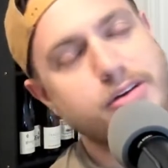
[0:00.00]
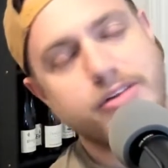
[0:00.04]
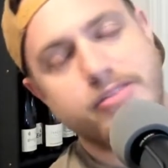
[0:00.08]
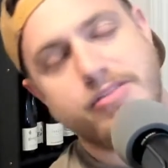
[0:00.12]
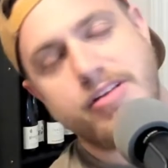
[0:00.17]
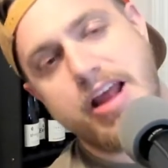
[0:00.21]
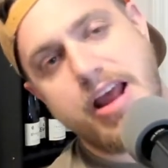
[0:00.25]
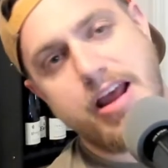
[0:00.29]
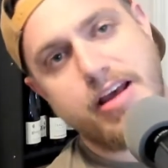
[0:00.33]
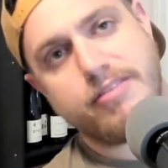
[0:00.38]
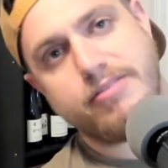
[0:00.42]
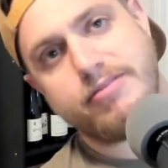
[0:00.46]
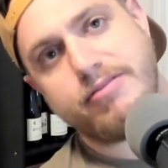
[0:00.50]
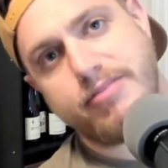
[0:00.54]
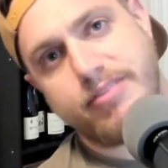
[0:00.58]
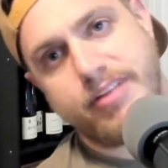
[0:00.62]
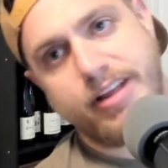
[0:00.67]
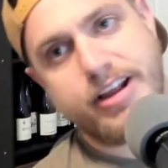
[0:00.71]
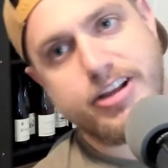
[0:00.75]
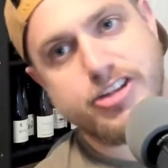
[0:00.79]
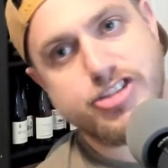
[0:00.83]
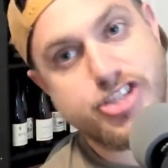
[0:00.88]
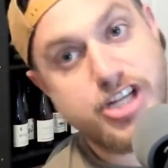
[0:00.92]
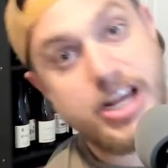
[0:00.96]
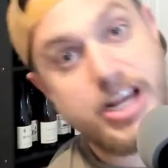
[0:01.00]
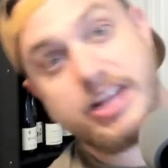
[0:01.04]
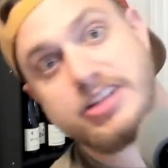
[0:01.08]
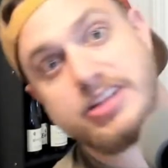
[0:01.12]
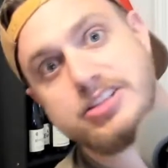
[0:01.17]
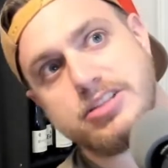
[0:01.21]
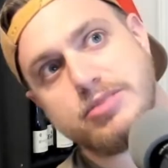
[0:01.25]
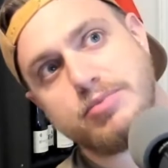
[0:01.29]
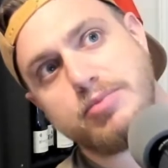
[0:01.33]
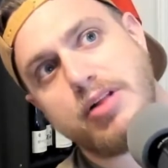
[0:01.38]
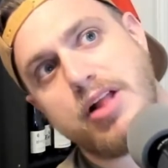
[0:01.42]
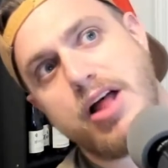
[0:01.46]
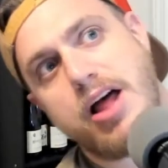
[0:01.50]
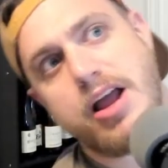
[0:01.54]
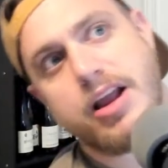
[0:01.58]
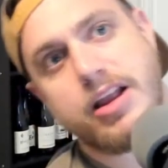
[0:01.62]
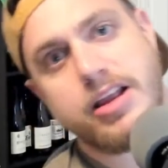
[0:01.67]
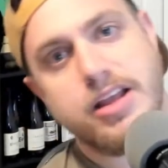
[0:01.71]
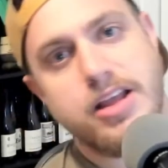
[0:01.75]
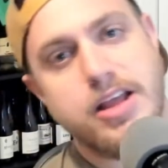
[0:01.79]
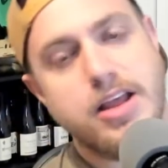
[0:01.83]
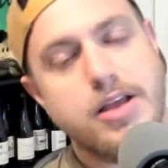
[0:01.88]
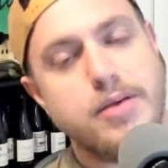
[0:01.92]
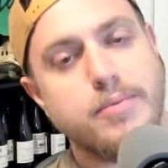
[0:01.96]
even have like a chance to block.
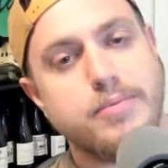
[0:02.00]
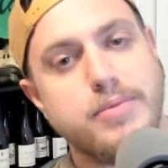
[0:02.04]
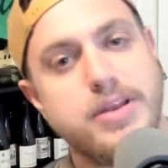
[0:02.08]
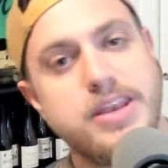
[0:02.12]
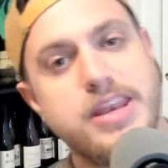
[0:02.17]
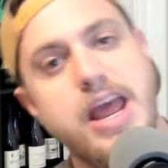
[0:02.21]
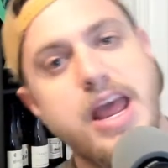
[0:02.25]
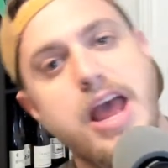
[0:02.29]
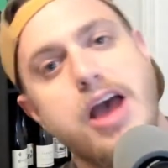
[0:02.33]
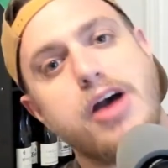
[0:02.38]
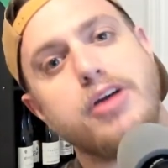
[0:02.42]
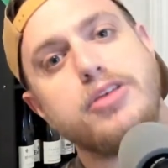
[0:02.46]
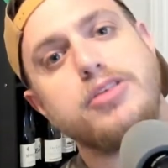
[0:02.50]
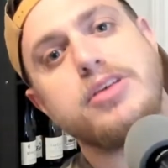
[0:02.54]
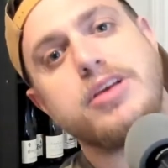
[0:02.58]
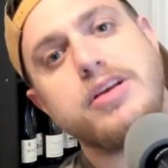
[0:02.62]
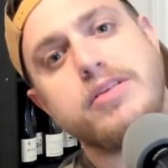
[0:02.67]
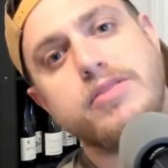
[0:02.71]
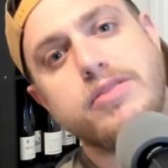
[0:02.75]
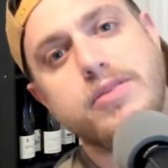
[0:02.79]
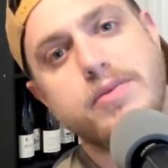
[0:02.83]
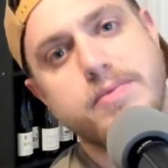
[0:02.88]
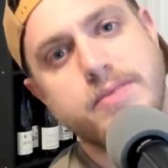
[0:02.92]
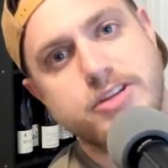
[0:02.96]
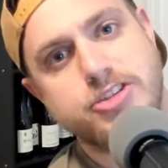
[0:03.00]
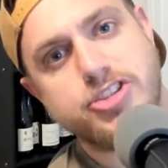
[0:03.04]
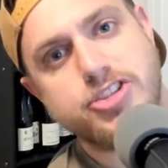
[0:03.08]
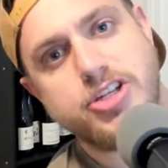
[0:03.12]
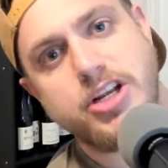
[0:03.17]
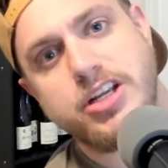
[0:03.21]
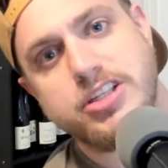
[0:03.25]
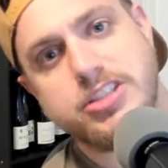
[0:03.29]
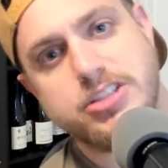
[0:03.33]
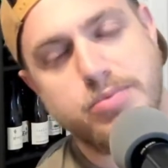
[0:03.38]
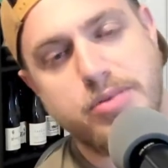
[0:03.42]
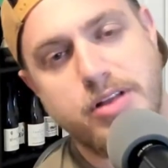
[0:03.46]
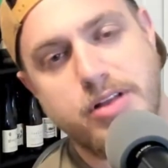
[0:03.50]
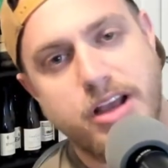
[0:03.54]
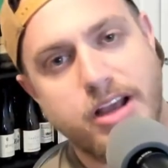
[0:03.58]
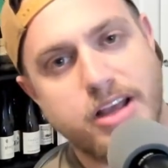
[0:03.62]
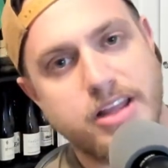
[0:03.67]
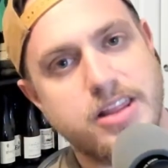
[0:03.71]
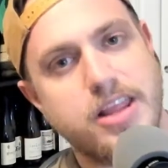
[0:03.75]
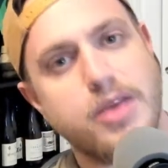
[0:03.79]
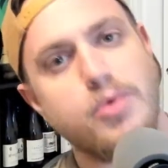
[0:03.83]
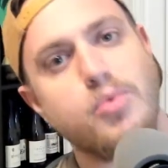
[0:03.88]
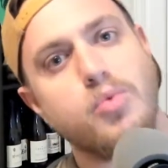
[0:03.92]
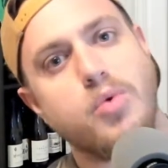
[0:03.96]
But now you give them the chance to block,
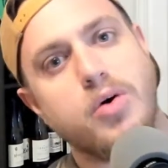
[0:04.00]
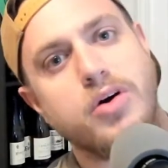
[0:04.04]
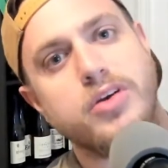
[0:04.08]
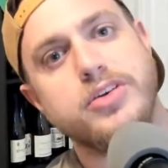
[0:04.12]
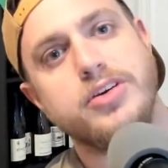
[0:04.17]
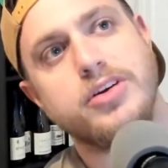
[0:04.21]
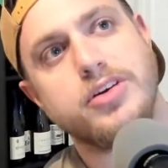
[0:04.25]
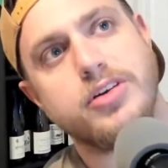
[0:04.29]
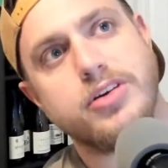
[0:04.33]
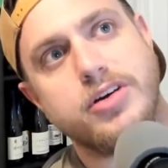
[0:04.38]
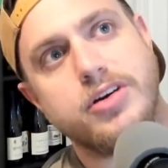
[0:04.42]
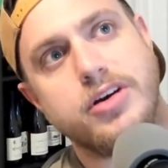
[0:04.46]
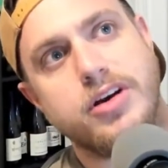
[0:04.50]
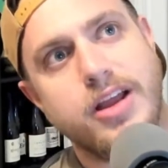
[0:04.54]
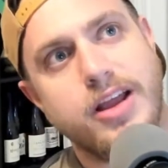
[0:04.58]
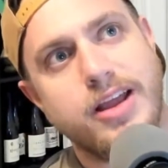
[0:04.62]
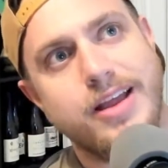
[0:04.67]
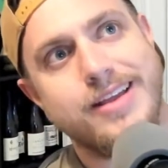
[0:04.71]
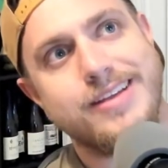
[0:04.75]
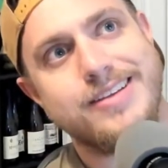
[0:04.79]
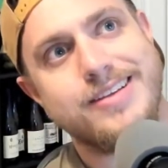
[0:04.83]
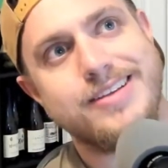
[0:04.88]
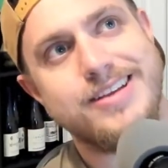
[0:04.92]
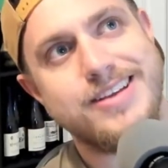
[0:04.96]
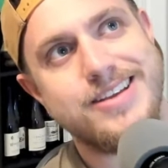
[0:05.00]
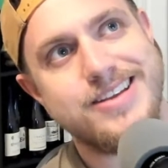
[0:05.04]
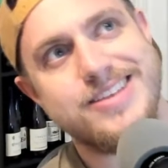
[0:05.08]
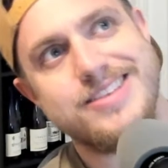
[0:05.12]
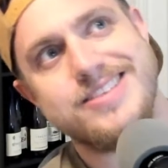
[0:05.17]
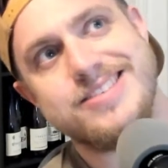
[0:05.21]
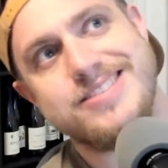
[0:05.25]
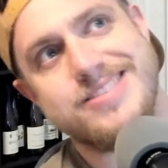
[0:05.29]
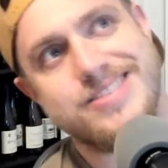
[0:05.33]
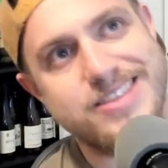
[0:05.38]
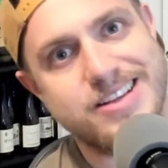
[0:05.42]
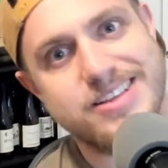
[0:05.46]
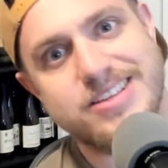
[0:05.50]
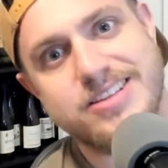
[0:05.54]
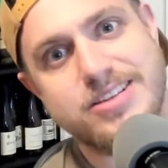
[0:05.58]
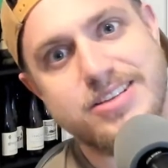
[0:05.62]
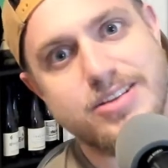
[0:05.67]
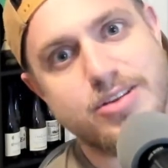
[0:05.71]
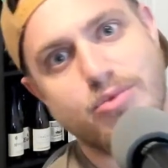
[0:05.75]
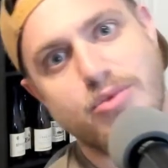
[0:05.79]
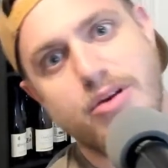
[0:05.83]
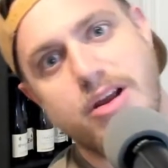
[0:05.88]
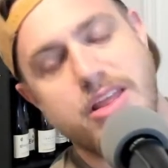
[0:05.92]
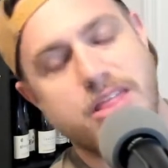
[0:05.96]
and they wonder, is this
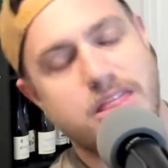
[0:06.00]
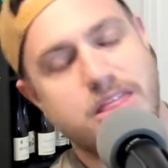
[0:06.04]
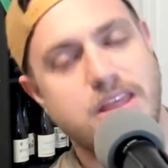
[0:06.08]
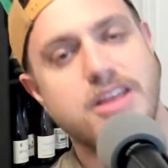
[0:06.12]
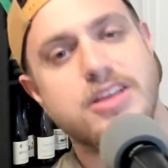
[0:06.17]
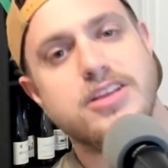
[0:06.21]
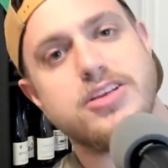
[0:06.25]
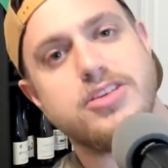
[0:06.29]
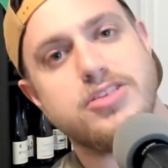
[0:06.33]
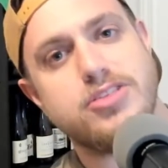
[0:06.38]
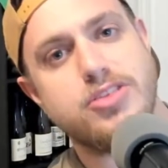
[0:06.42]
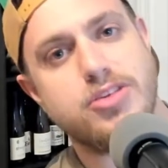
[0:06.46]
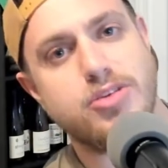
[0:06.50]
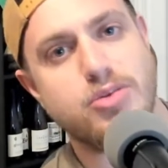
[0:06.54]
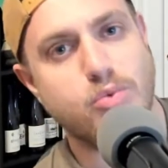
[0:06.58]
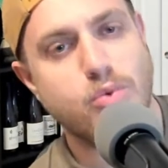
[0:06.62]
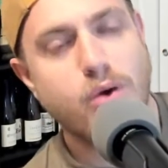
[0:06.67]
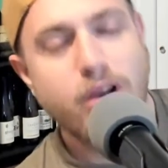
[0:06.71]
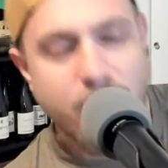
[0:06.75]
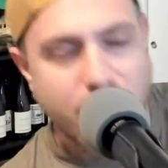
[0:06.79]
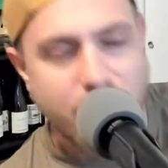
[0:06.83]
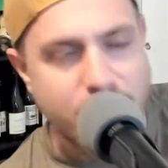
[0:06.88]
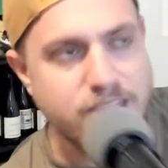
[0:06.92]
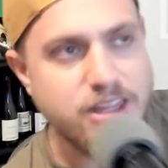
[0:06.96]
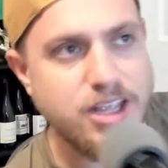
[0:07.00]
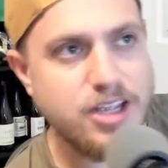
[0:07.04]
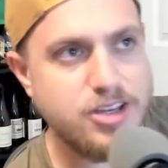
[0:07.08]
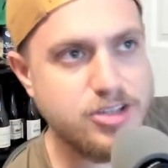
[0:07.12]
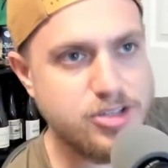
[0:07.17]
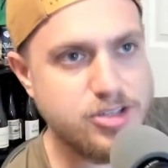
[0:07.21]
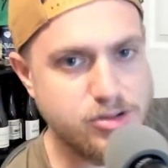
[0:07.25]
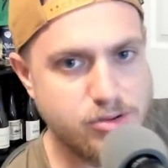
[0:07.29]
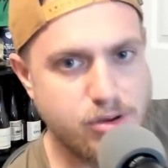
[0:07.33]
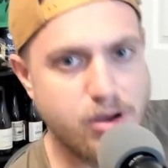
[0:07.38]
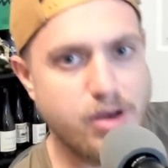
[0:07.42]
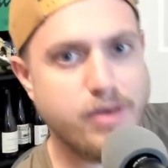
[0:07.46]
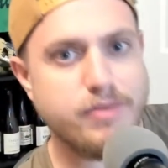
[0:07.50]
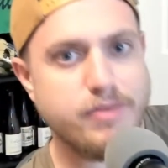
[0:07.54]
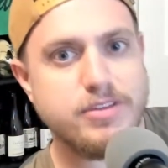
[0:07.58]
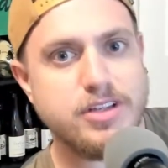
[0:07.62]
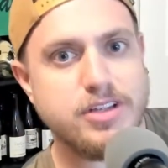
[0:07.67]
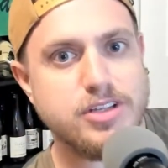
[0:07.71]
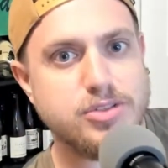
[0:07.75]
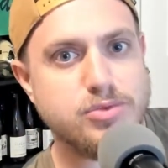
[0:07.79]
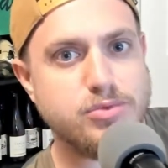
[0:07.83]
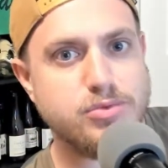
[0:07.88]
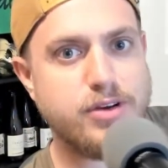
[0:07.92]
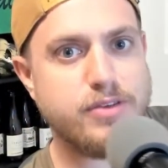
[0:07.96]
the right thing to do? What can they do off
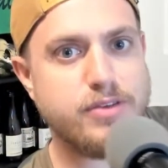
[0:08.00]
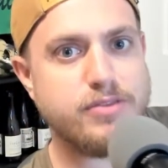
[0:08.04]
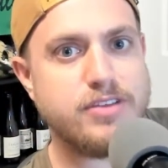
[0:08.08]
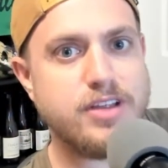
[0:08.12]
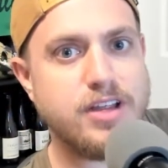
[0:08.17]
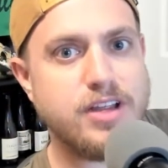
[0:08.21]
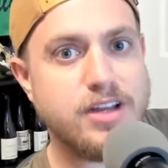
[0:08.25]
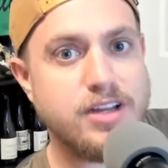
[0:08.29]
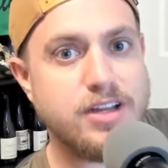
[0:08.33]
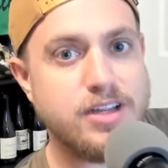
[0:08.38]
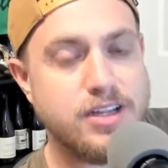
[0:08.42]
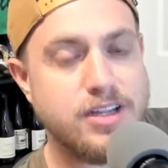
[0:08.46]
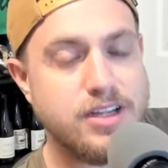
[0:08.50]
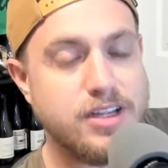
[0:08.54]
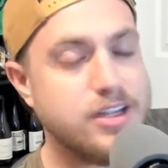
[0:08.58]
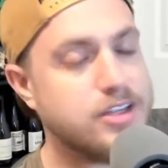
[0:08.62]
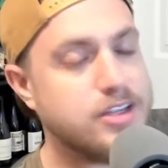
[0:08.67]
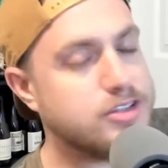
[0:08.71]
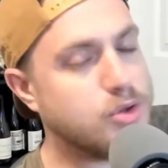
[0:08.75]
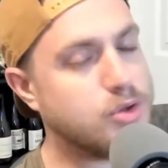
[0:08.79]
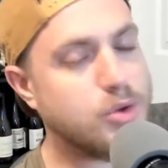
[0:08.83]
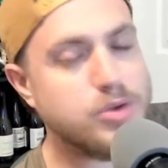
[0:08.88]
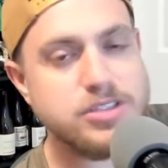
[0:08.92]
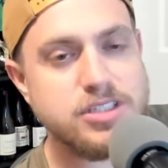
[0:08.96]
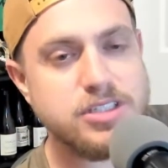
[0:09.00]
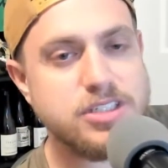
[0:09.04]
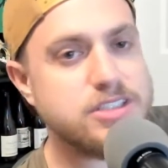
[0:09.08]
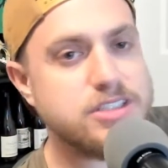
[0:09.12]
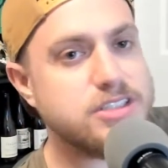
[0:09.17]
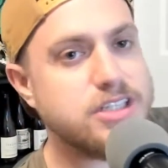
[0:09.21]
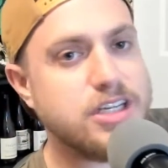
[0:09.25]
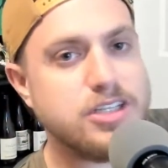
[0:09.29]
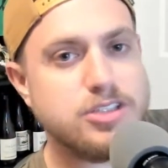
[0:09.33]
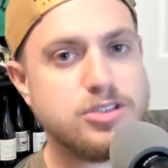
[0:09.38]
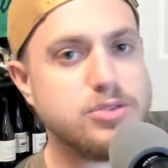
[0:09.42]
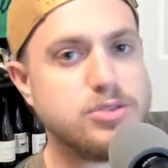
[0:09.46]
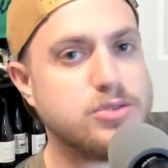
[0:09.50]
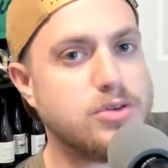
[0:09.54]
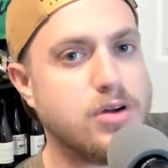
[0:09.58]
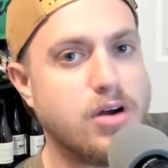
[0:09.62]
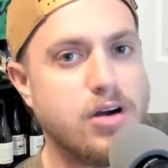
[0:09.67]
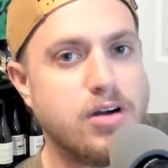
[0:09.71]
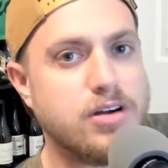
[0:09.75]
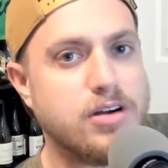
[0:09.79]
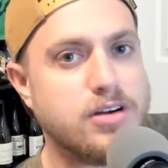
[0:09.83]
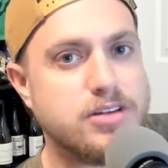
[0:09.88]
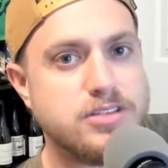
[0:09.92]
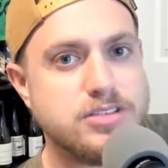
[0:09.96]
this rifting? It's always going to take 2
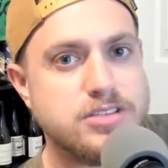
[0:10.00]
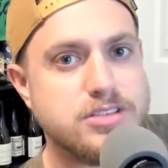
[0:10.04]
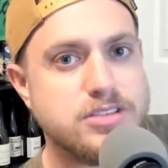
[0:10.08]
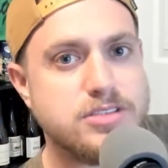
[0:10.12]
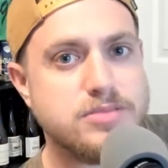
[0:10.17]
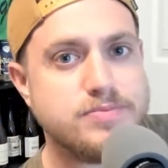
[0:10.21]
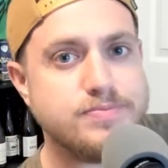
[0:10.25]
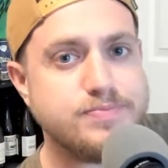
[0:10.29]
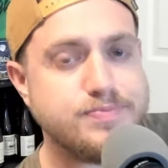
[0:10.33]
cards,